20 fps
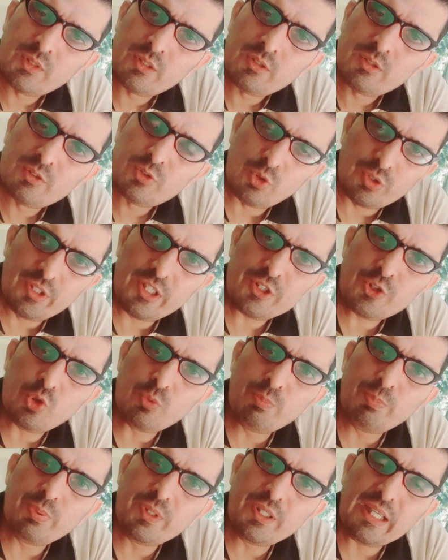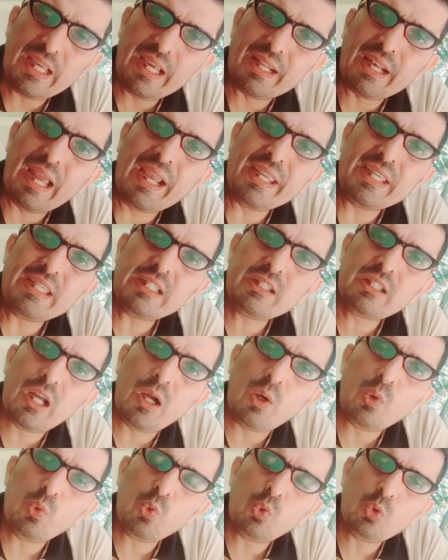So there should be an
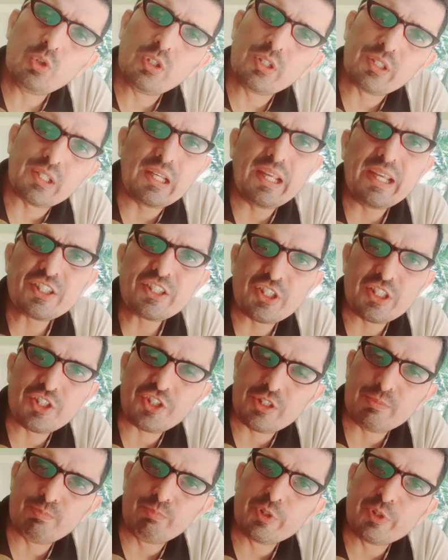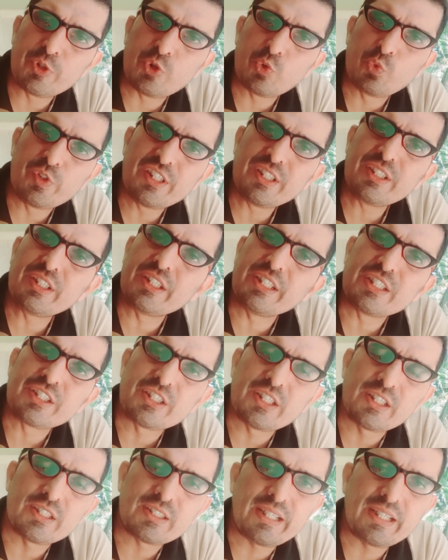I-thou relationship between
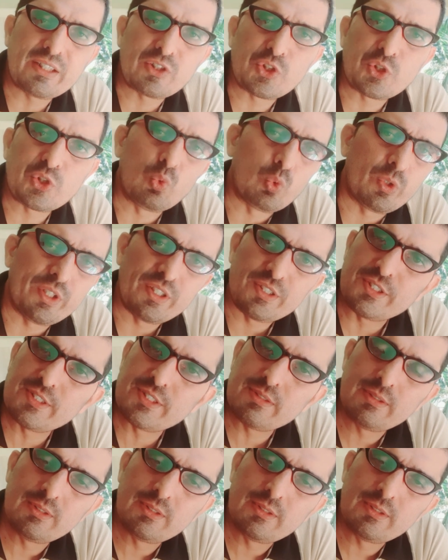teachers and students.